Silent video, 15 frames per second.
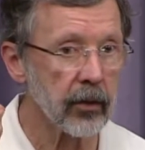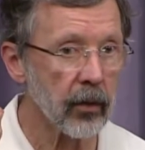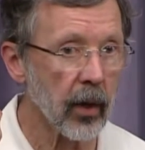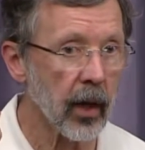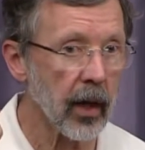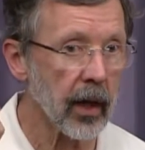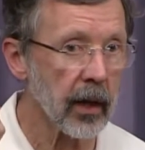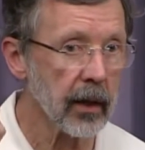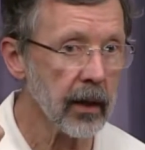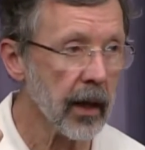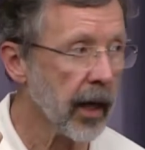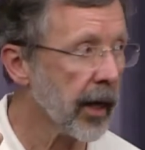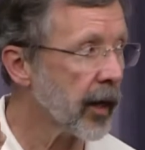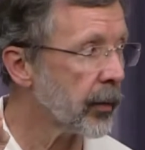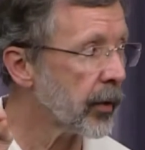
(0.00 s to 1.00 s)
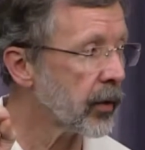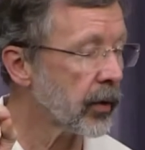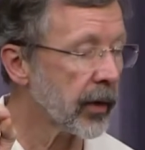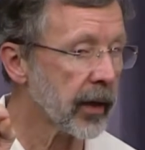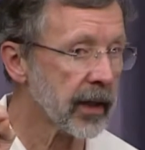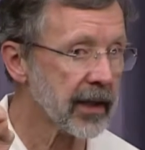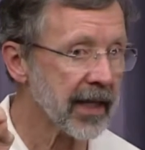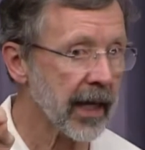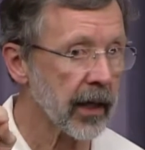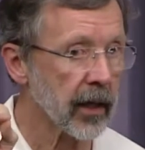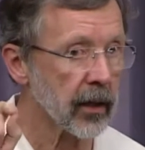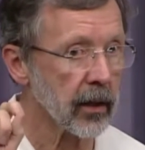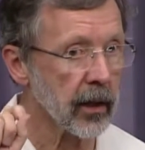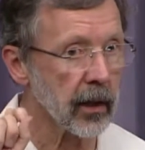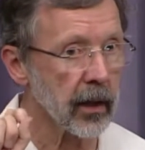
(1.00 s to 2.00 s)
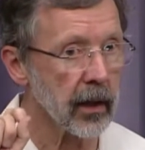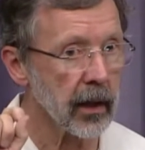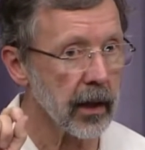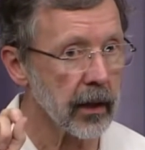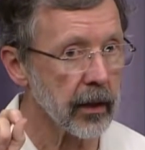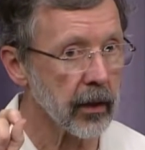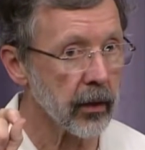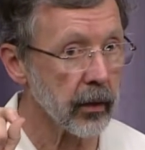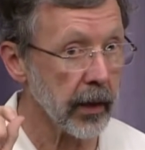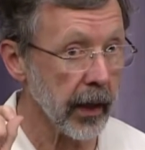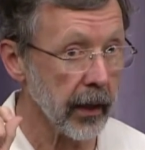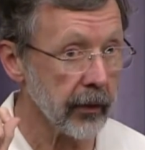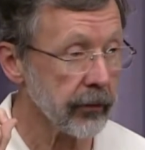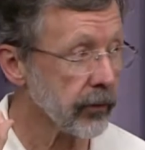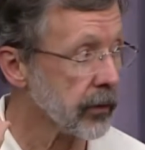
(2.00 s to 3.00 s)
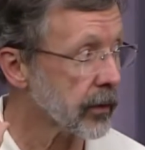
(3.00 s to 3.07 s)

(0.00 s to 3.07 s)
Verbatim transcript: draw a line between the technical and the creative.